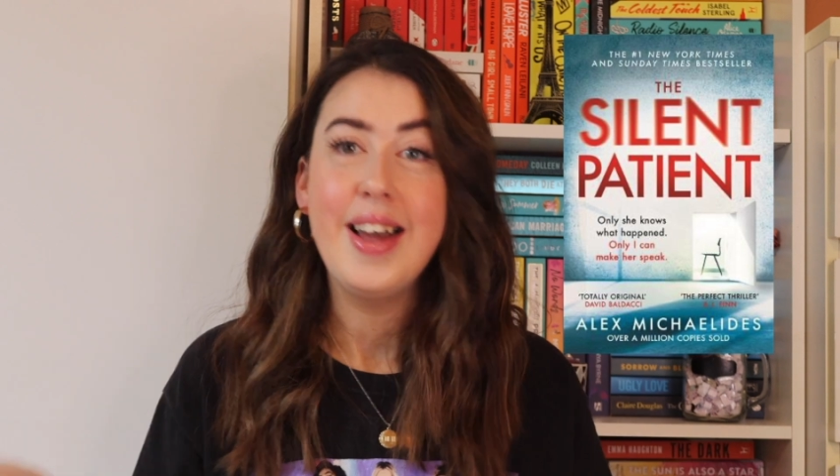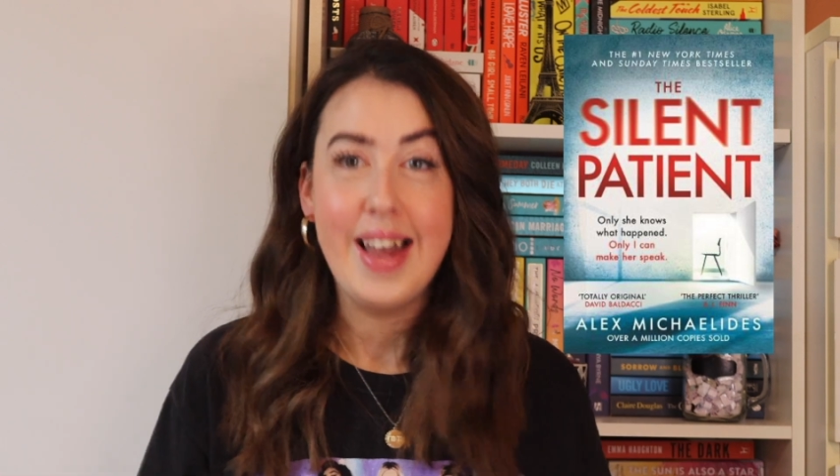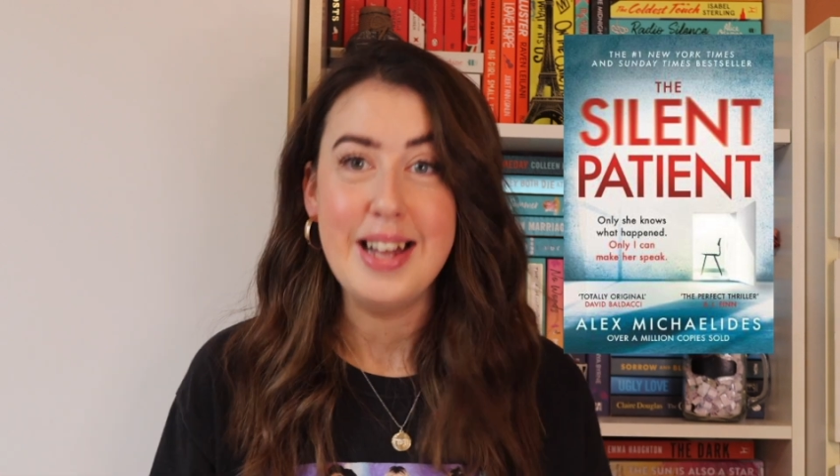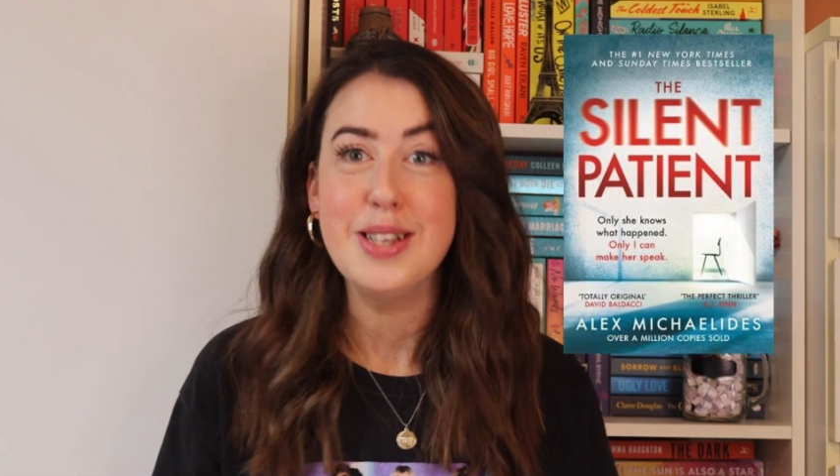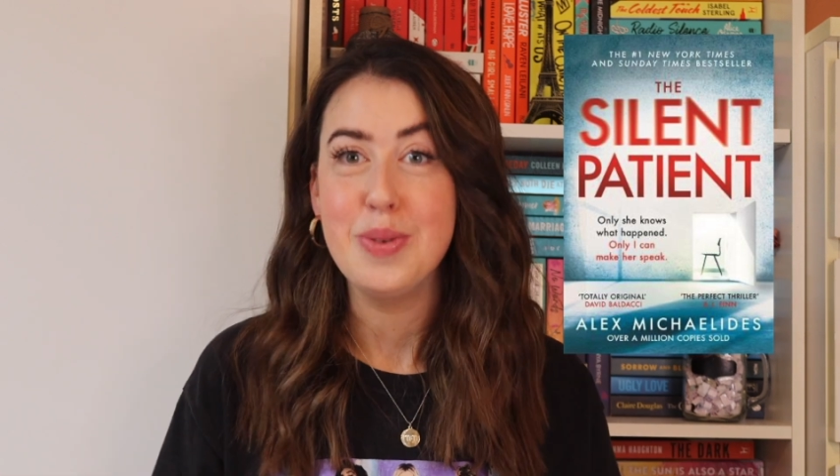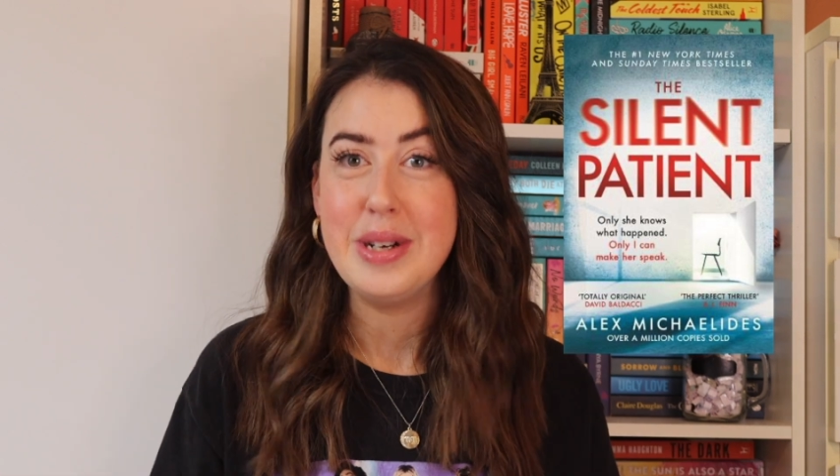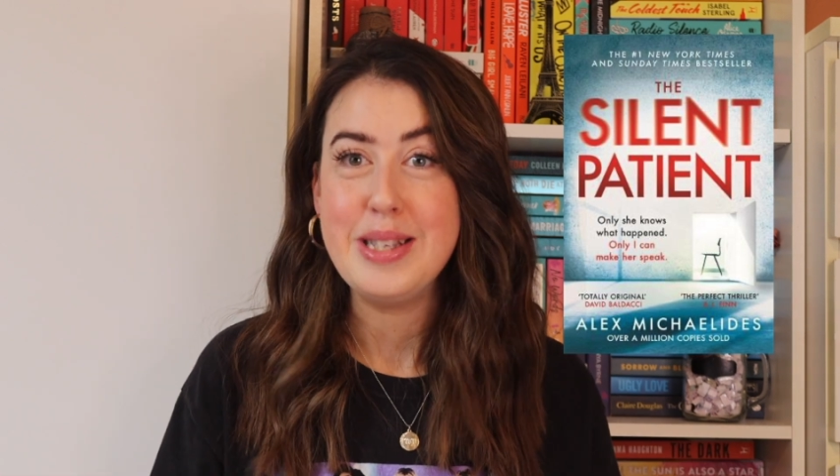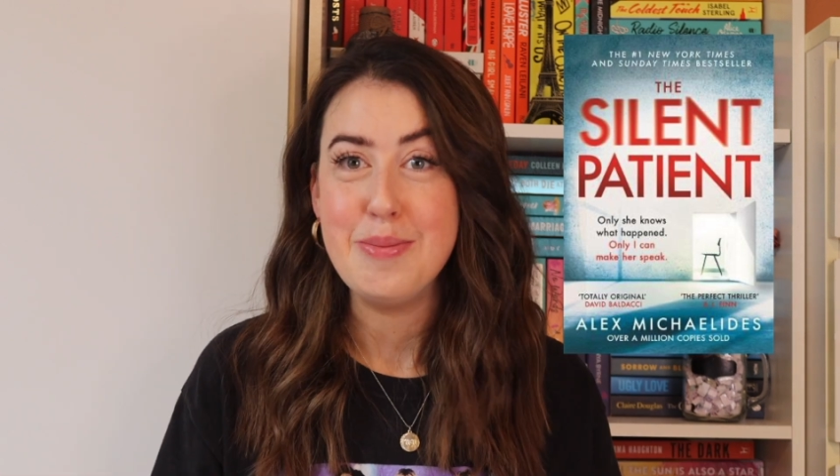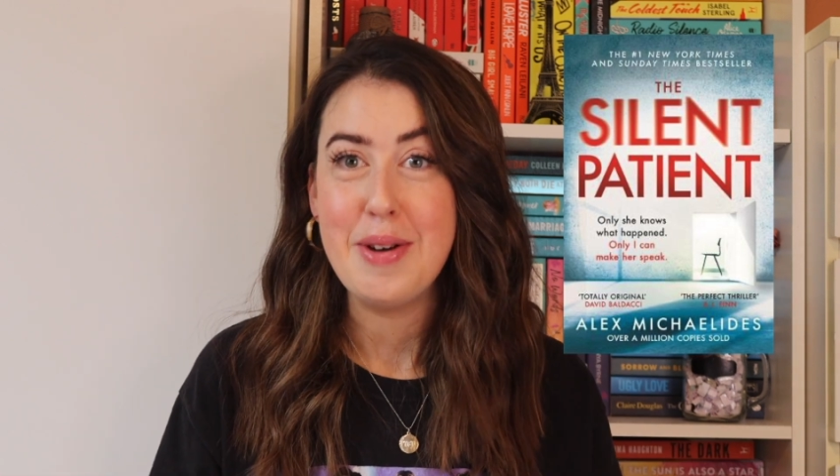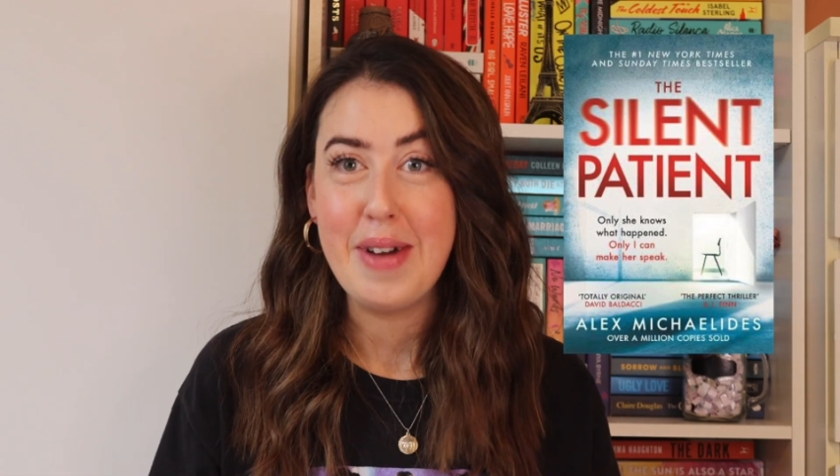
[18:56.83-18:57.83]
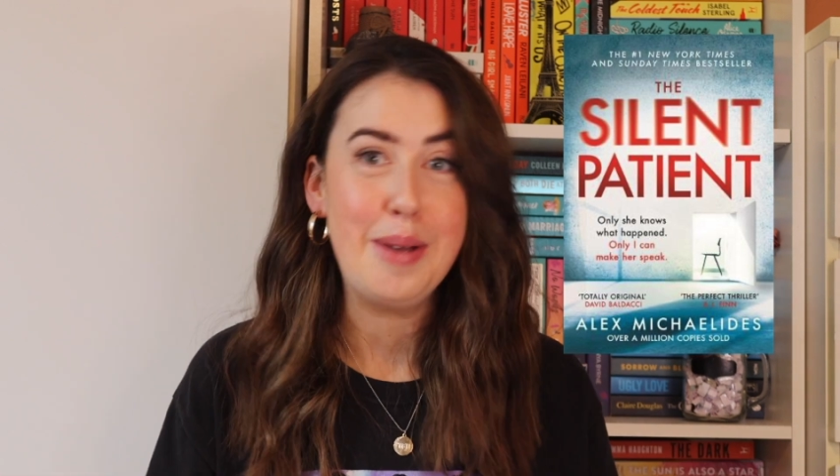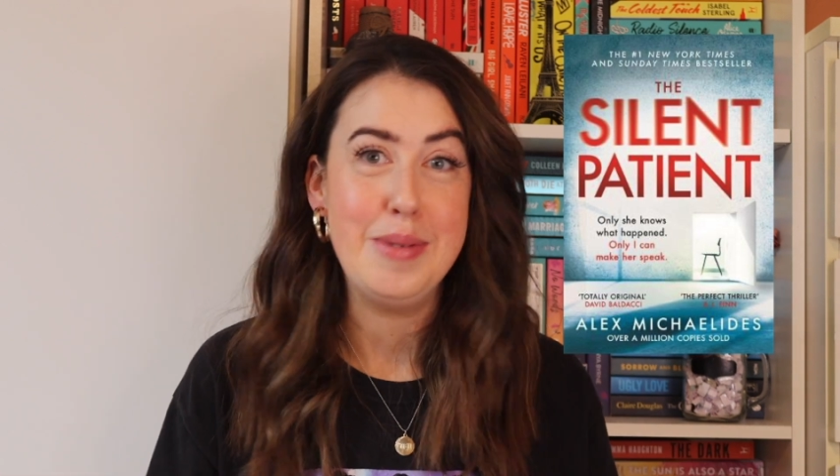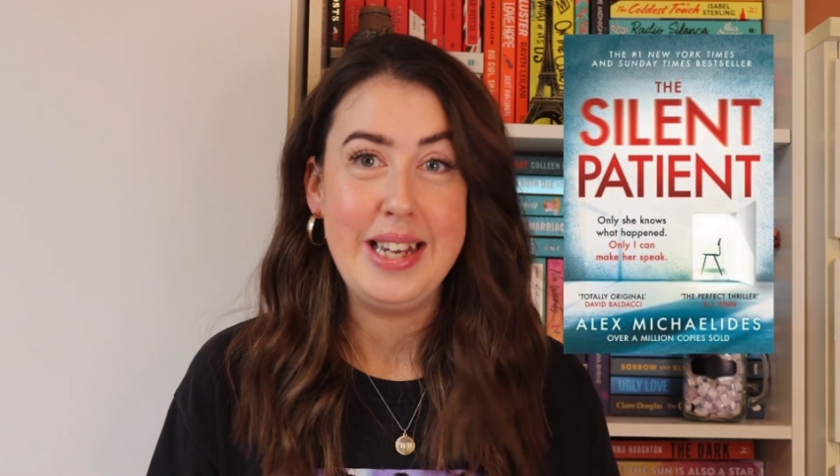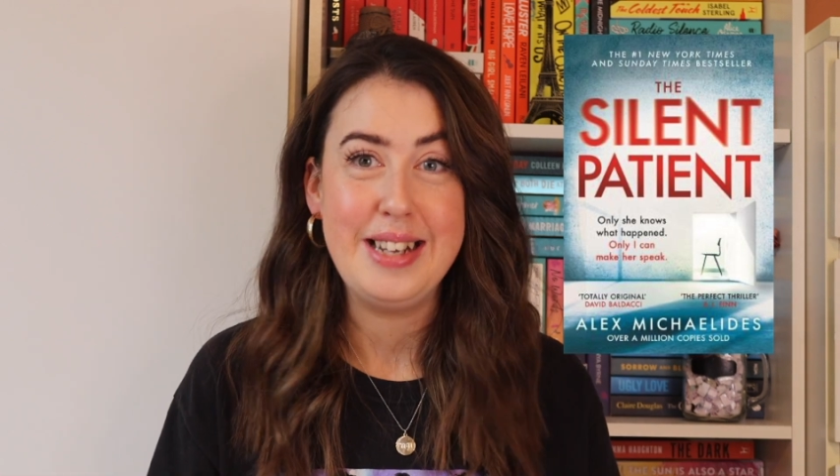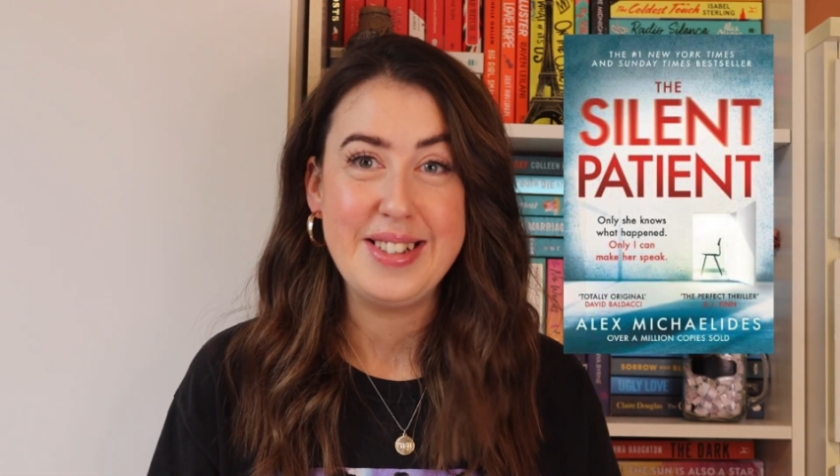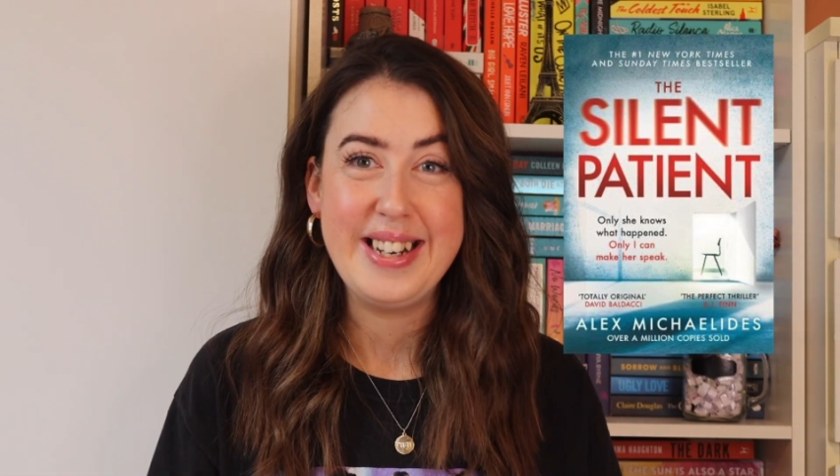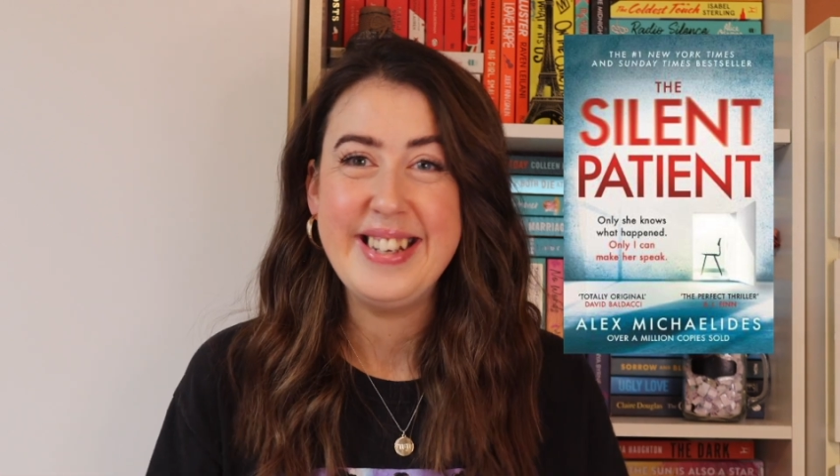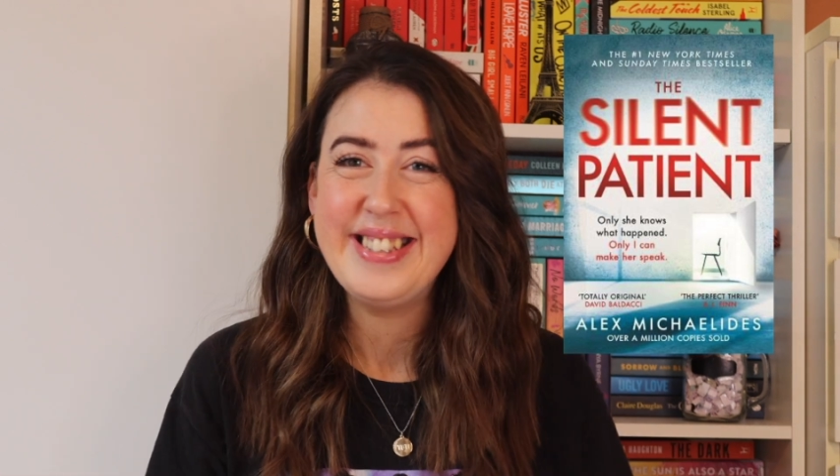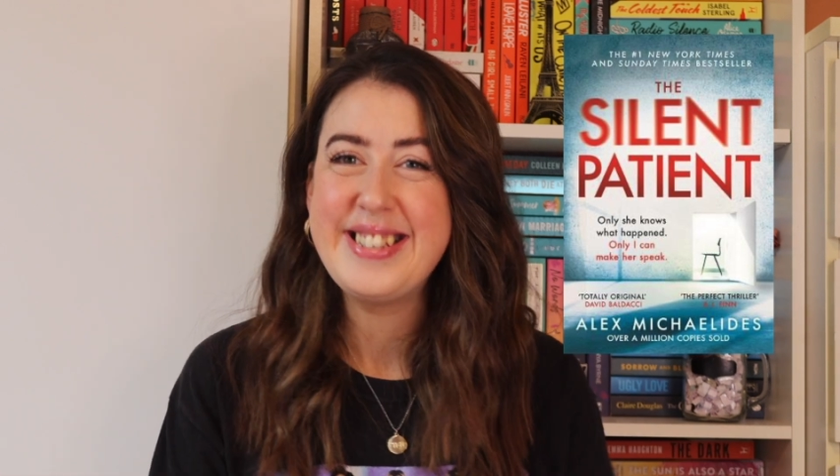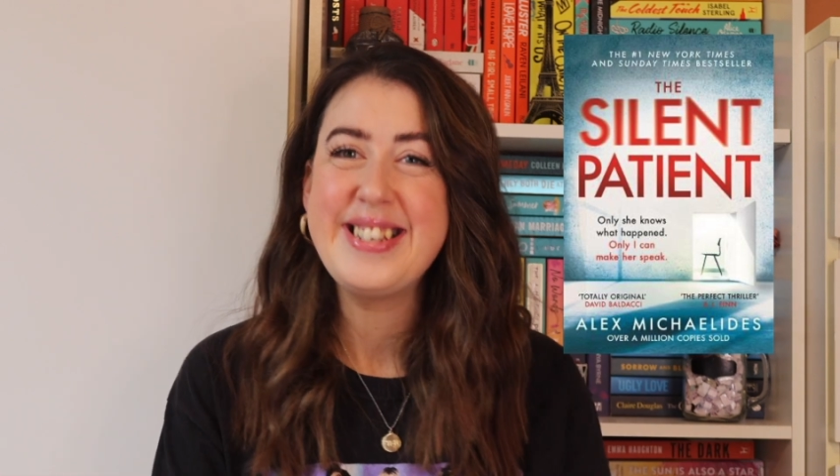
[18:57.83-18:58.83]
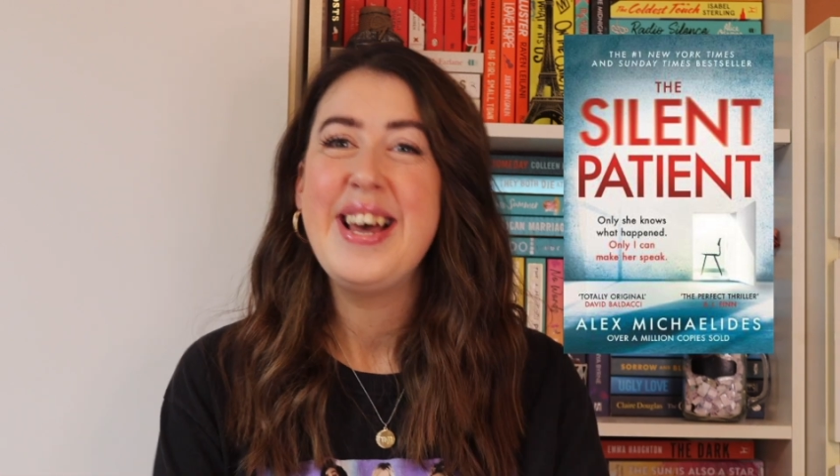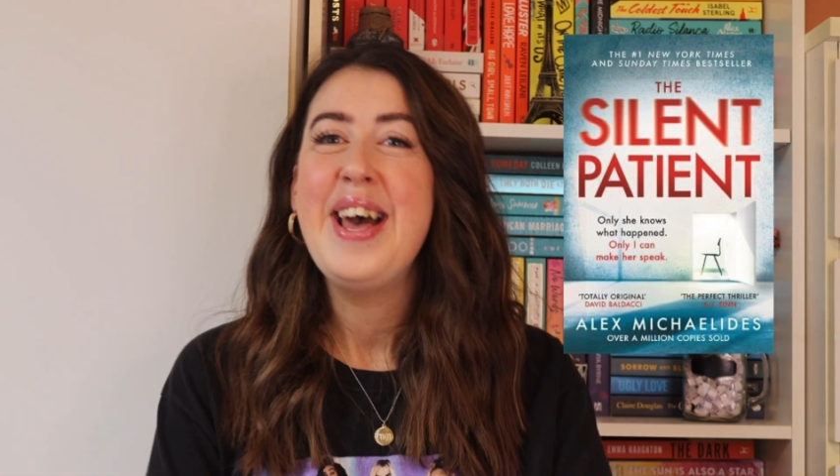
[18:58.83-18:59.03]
hence why it's in my recommendation list.